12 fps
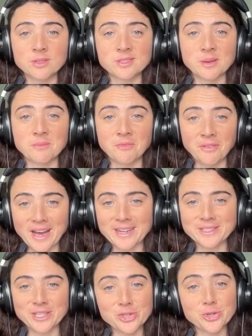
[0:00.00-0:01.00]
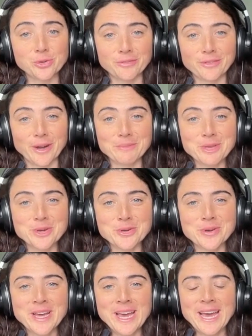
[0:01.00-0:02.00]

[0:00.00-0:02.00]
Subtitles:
some fat tissue from you